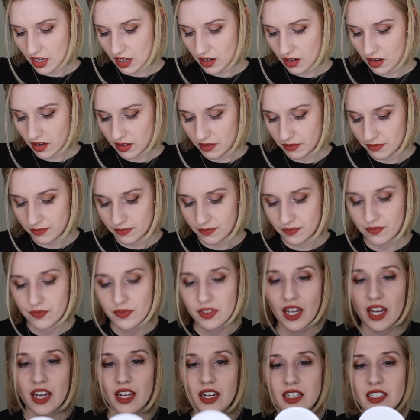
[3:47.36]
here.
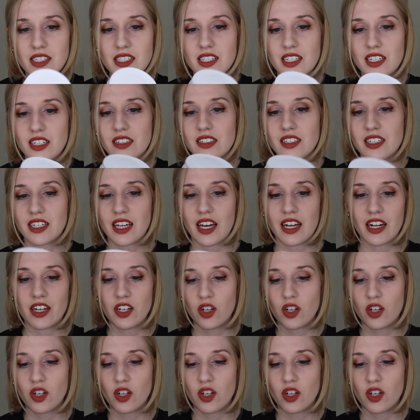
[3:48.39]
It is sealed. Again,